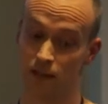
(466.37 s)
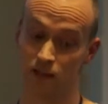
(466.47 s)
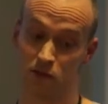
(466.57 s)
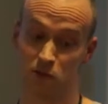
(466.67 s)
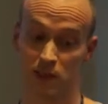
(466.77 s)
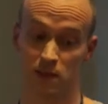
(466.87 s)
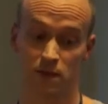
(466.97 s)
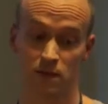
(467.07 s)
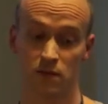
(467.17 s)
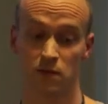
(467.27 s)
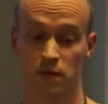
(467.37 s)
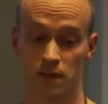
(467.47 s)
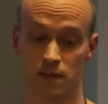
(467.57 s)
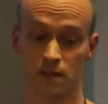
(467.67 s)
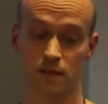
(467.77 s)
It's also possible to do
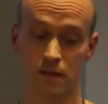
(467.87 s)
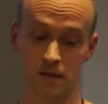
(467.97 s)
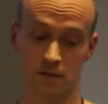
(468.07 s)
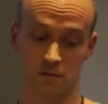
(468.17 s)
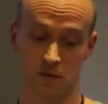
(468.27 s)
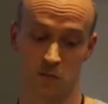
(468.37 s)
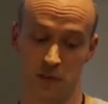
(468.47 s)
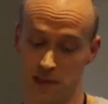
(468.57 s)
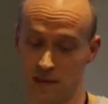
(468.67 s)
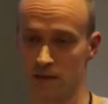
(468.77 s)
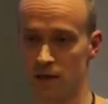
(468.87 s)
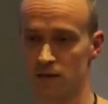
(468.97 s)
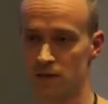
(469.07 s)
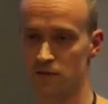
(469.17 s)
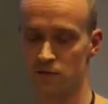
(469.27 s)
this, to build a
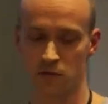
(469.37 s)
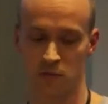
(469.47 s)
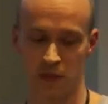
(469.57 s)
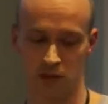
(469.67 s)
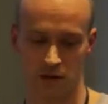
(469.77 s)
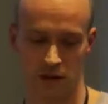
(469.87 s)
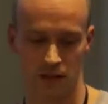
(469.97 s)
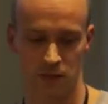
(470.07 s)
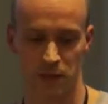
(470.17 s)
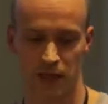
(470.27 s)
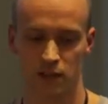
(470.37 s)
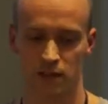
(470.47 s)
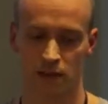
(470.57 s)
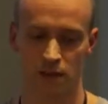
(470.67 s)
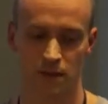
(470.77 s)
custom front page or a custom page in
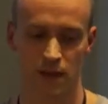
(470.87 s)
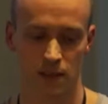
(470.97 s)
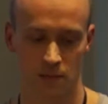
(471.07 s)
the customizer.